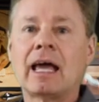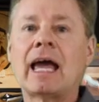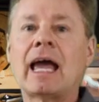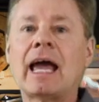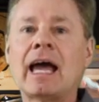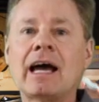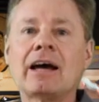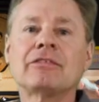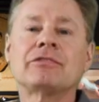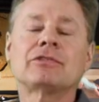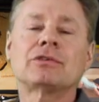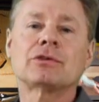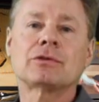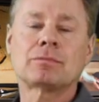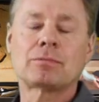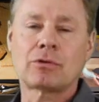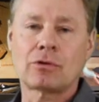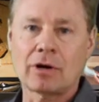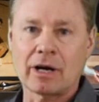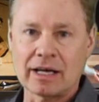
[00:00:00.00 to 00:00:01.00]
After
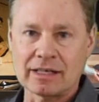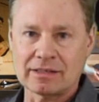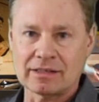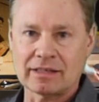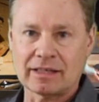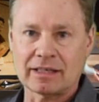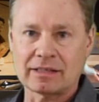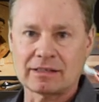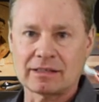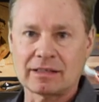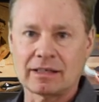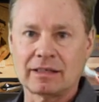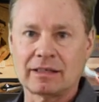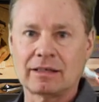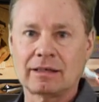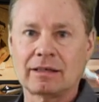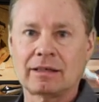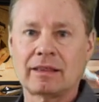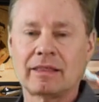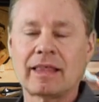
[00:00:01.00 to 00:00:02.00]

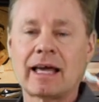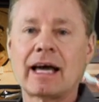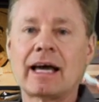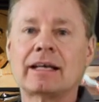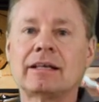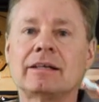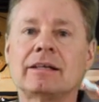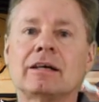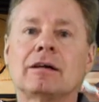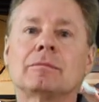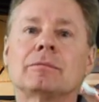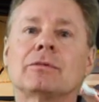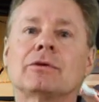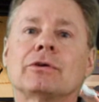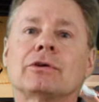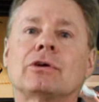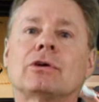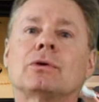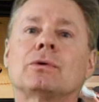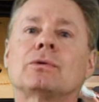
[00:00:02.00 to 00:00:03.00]
processing, that
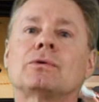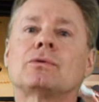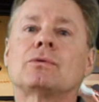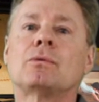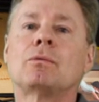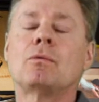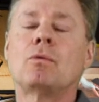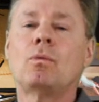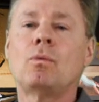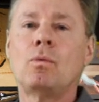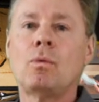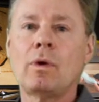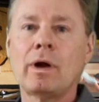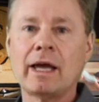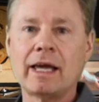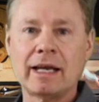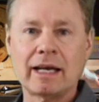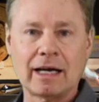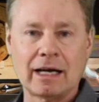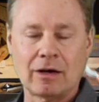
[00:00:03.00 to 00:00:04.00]
number goes
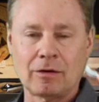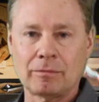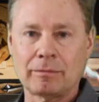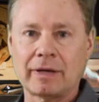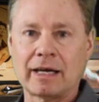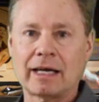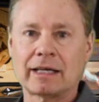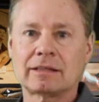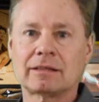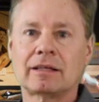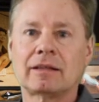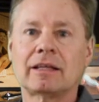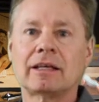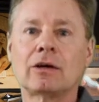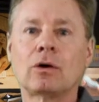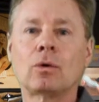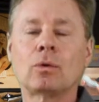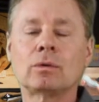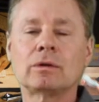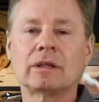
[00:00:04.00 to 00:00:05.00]
way down back to the
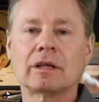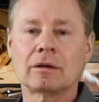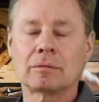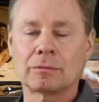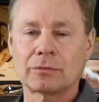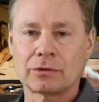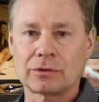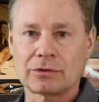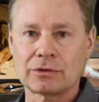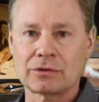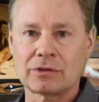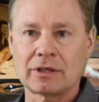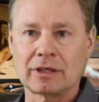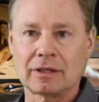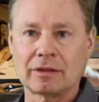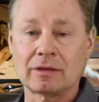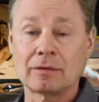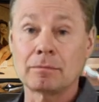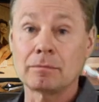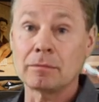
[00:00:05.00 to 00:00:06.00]
old numbers
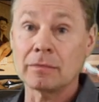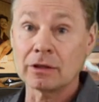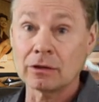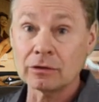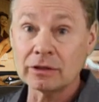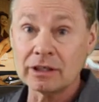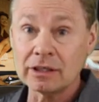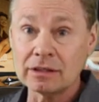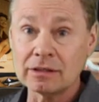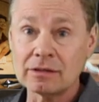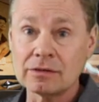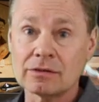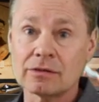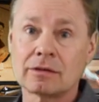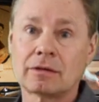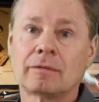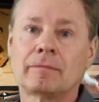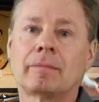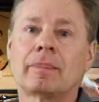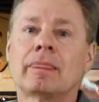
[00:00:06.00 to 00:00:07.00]
in the
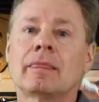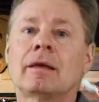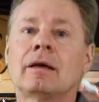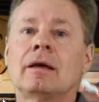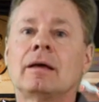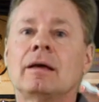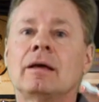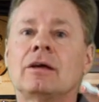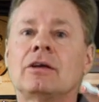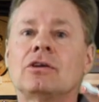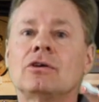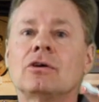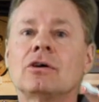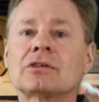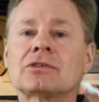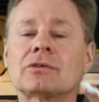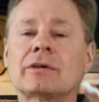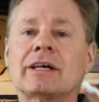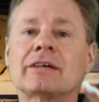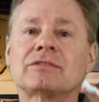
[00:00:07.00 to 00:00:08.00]
millions. You
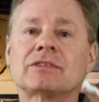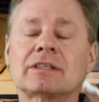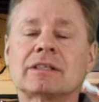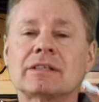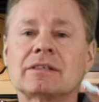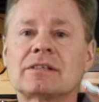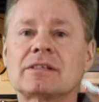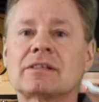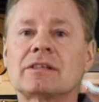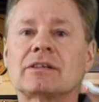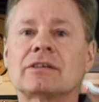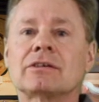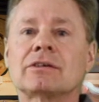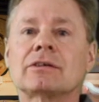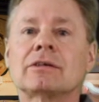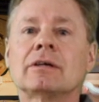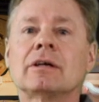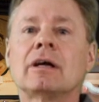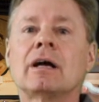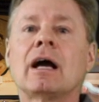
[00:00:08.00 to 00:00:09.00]
also have to
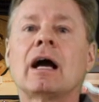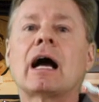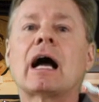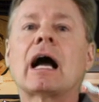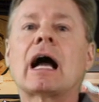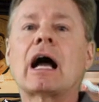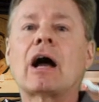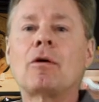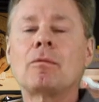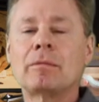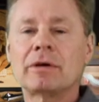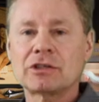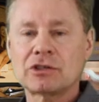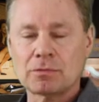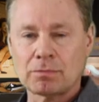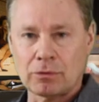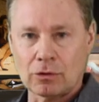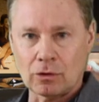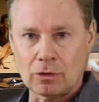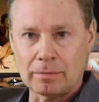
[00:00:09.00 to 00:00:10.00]
consider how
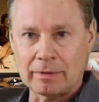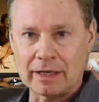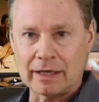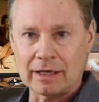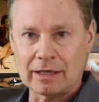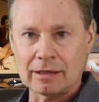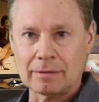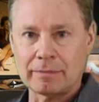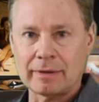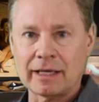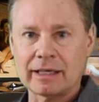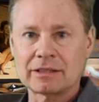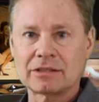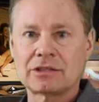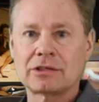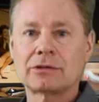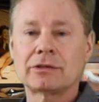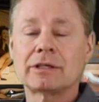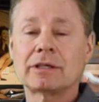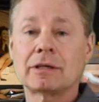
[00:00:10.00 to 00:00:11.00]
much probiotic
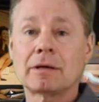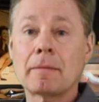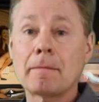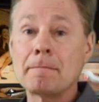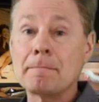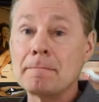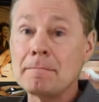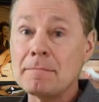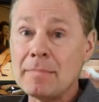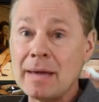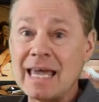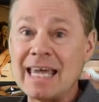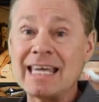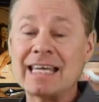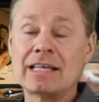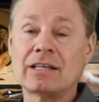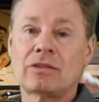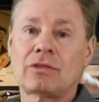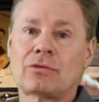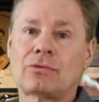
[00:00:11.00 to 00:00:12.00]
bacteria
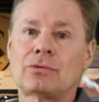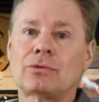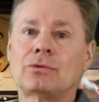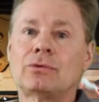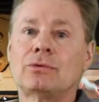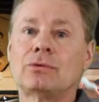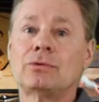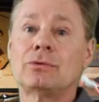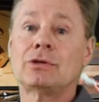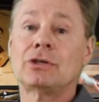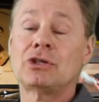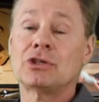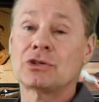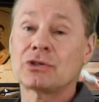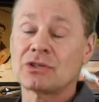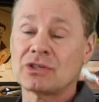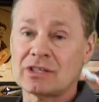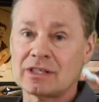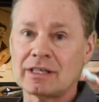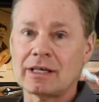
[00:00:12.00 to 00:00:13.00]
make it through your
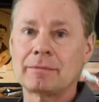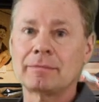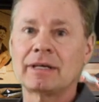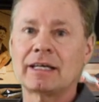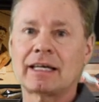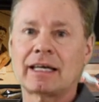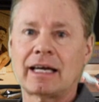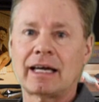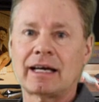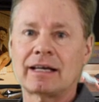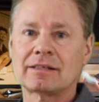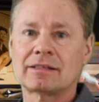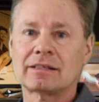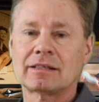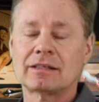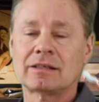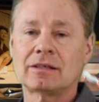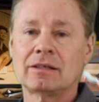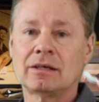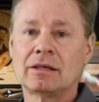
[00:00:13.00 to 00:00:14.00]
stomach
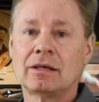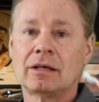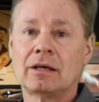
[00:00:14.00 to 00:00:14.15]
acid